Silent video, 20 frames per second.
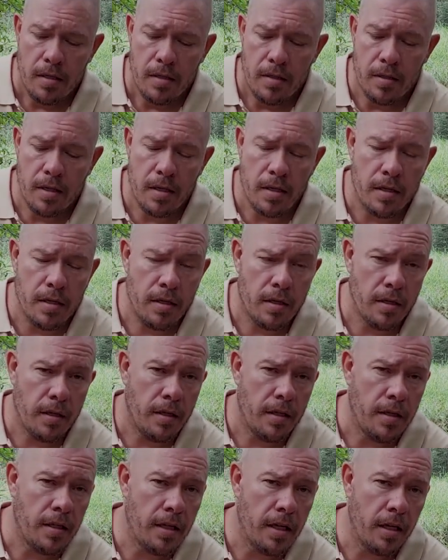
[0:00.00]
The
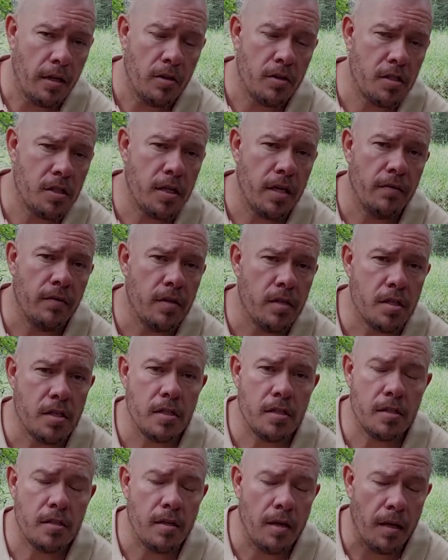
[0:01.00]
Hero 7
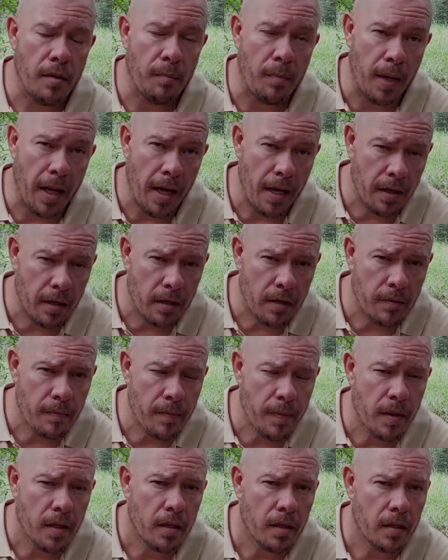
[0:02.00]
Black
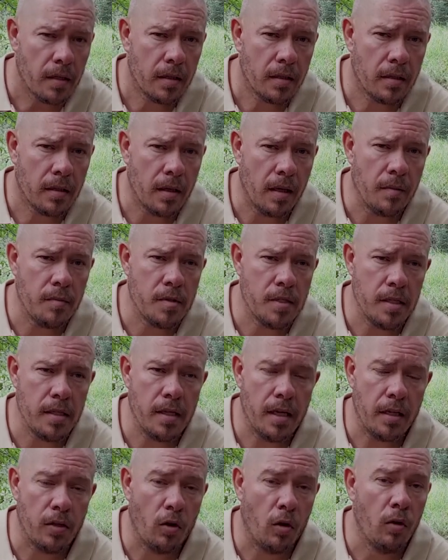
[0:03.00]
comes in
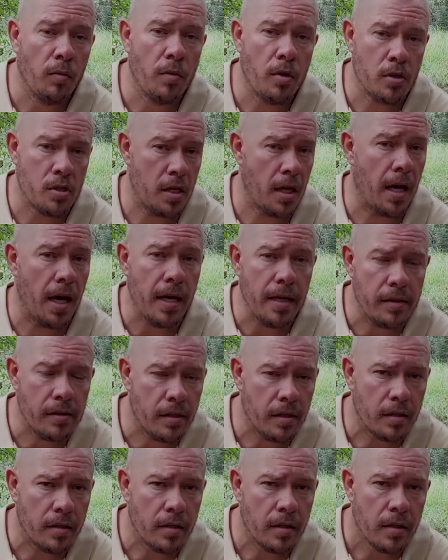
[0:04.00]
at almost 8.
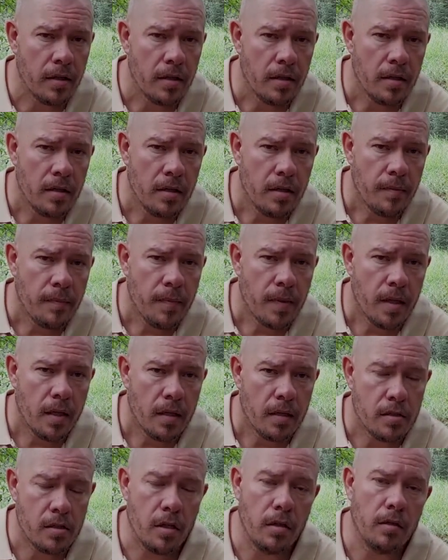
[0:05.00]

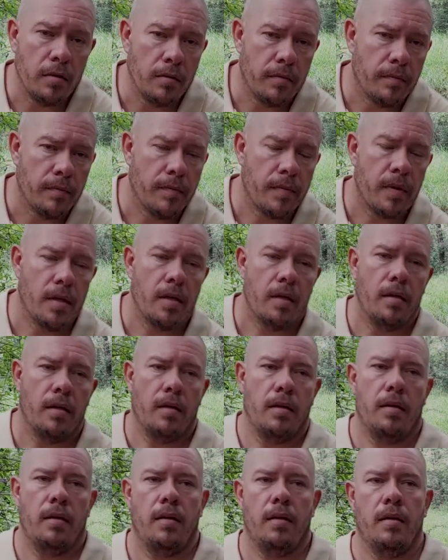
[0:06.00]
So
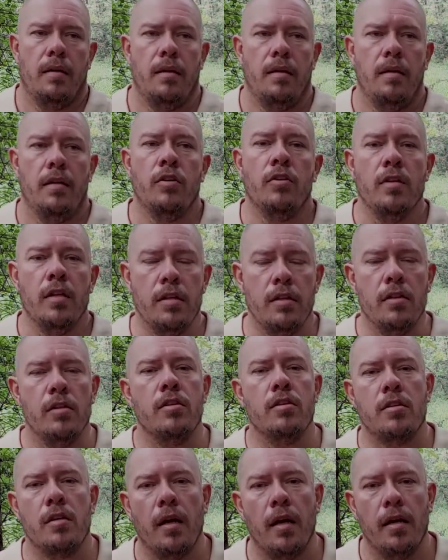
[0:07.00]
you need to
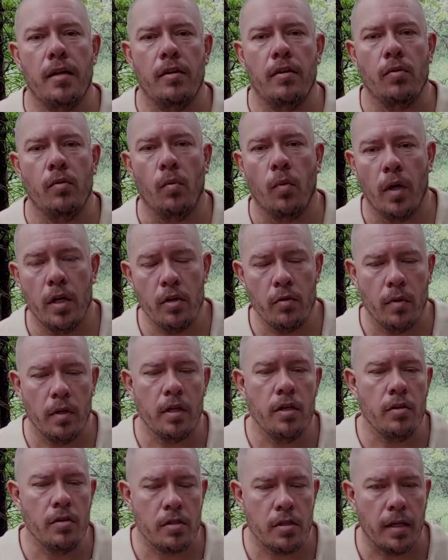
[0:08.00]
decide what you want
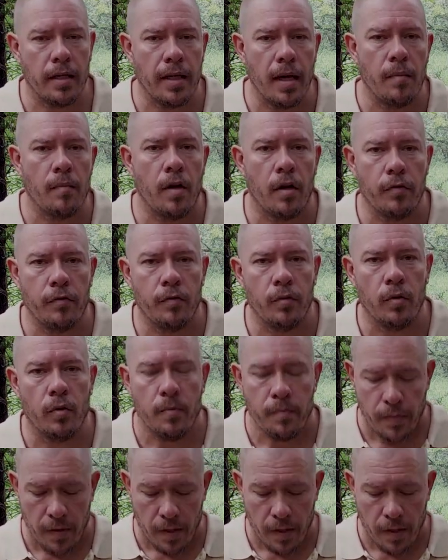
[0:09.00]
to use the camera for.